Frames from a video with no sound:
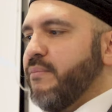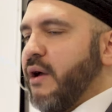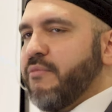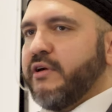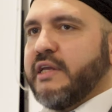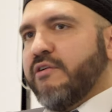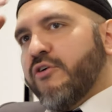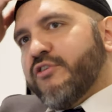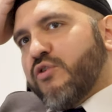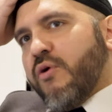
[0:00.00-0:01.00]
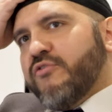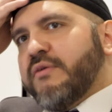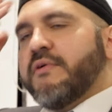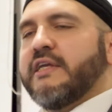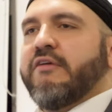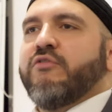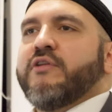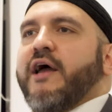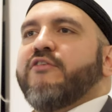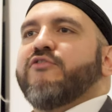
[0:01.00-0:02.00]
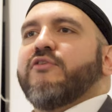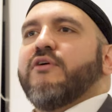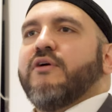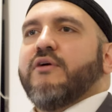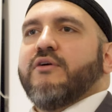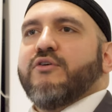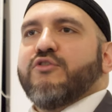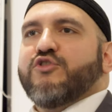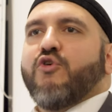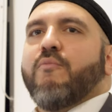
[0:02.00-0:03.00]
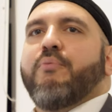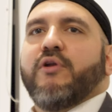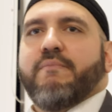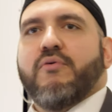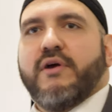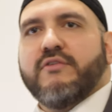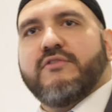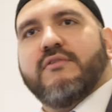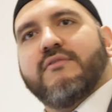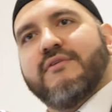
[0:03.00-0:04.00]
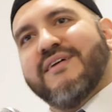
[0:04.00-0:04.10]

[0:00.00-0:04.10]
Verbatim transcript: Now, I'm not going to give you loads of quotes. I'm going to give you nice, short bullet points,